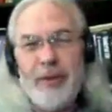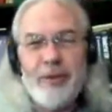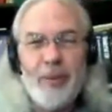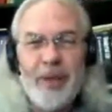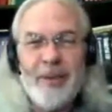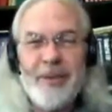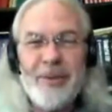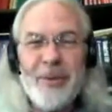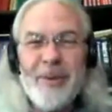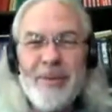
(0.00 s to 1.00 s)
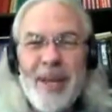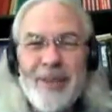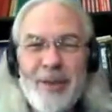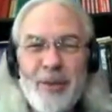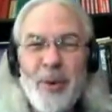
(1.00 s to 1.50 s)
Just one of these sort of
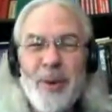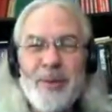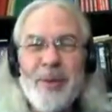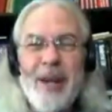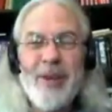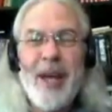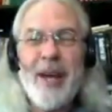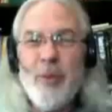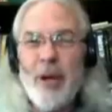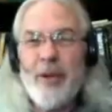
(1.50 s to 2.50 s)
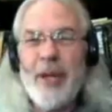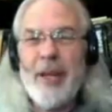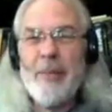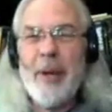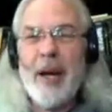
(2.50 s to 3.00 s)
things that swirls around your head while you're
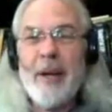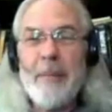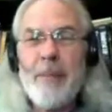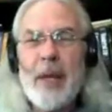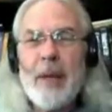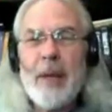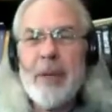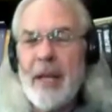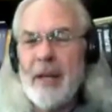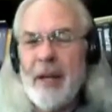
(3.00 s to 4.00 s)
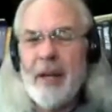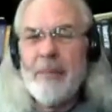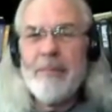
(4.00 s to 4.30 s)
thinking about it. But then,